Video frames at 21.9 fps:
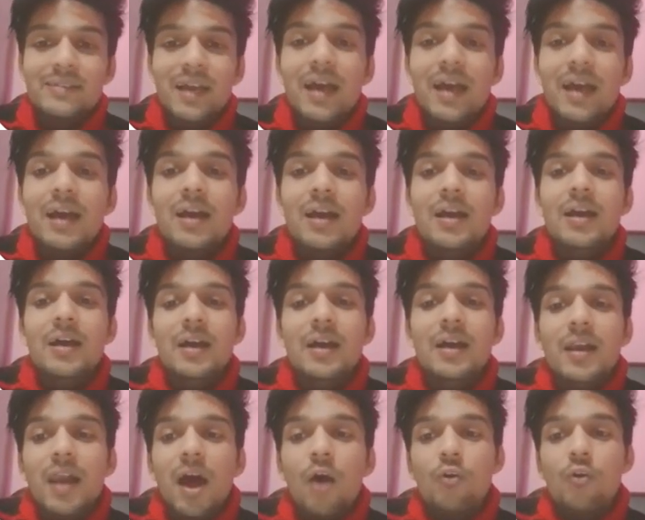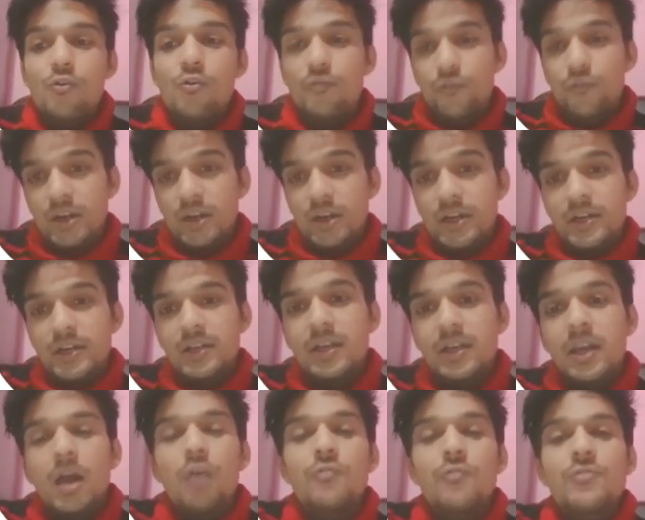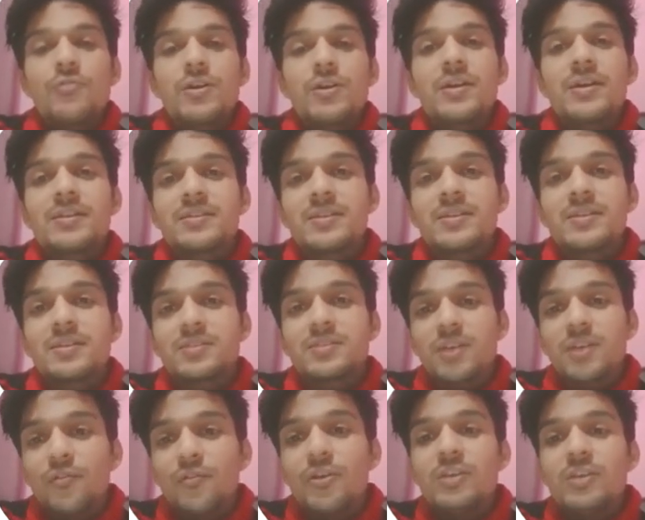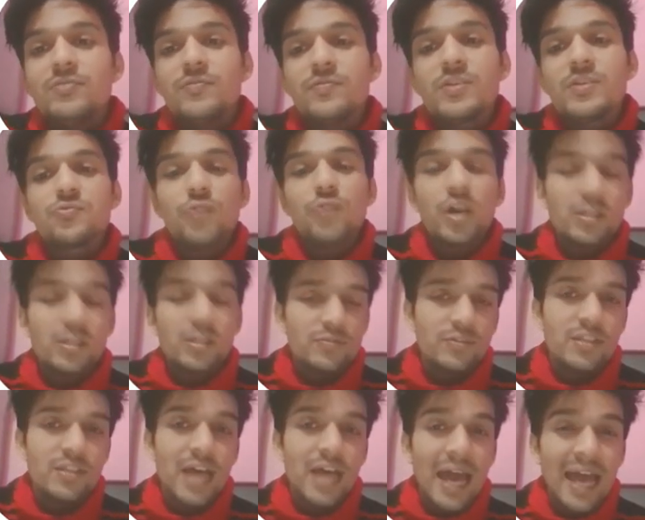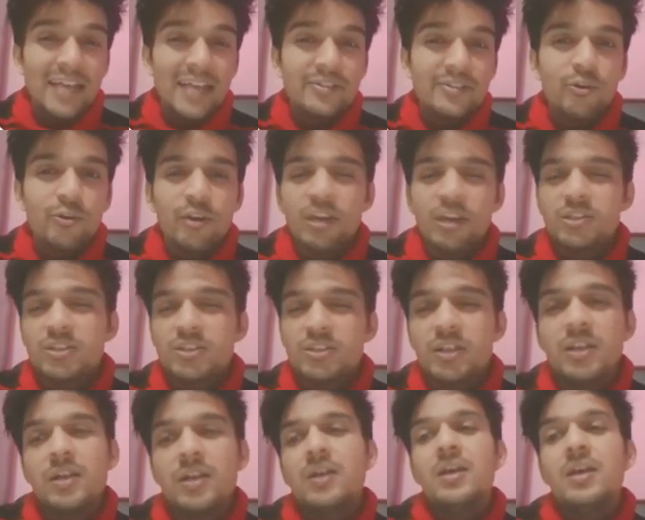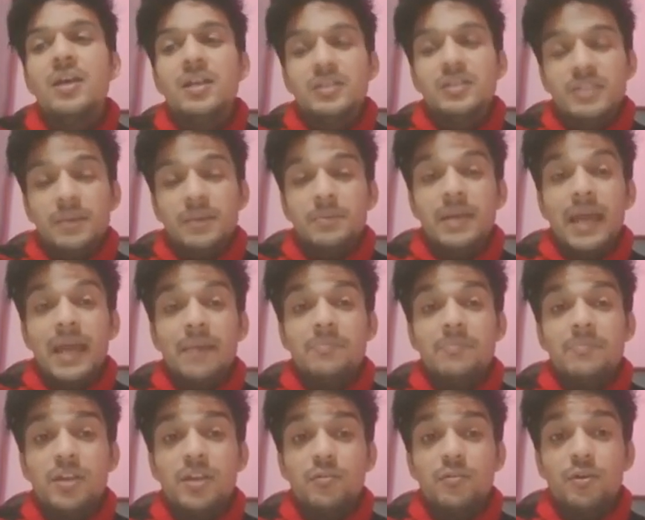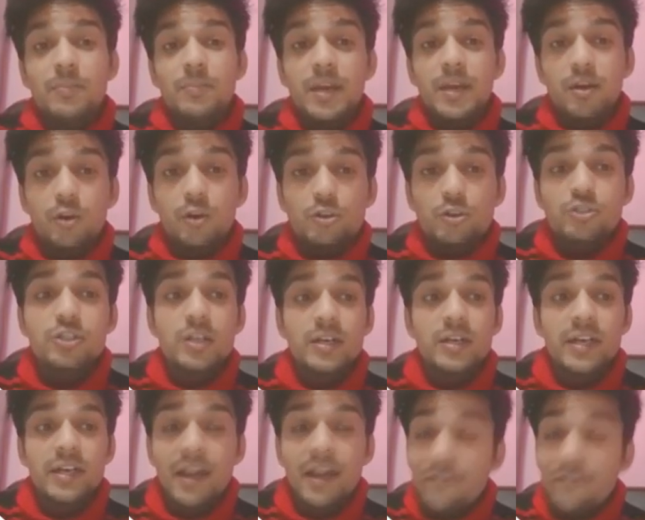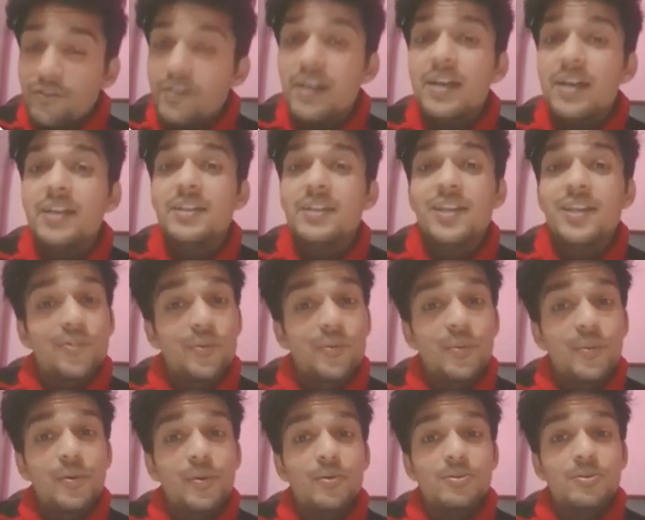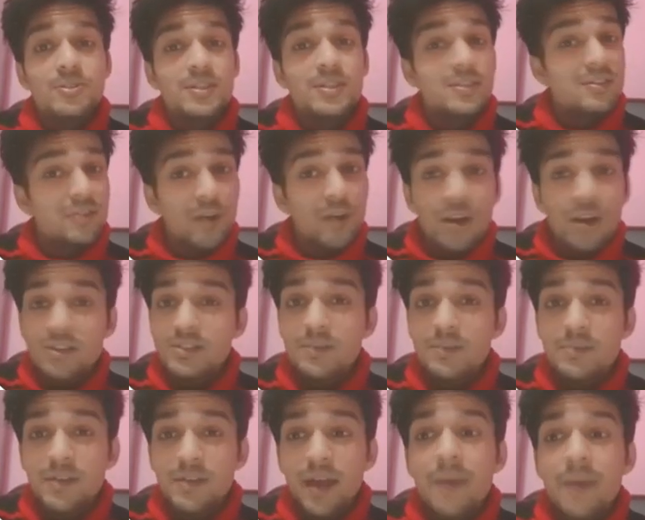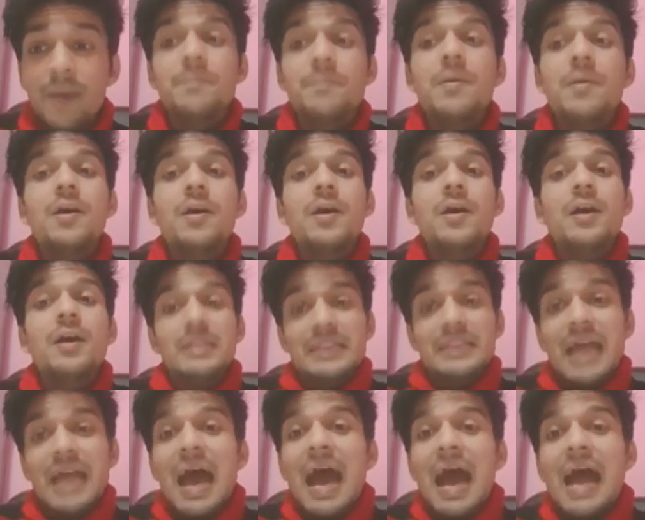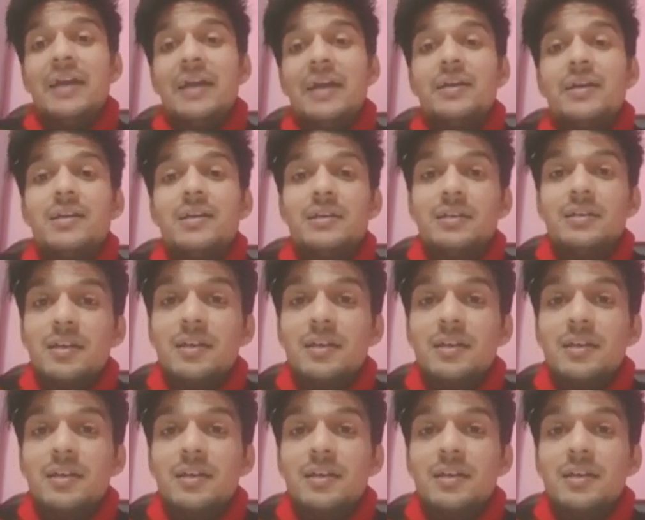is the Cloudfront. Cloudfront is a service which works with the edge location Sometime there would be a question. Definitely there would be a question, not sometime, that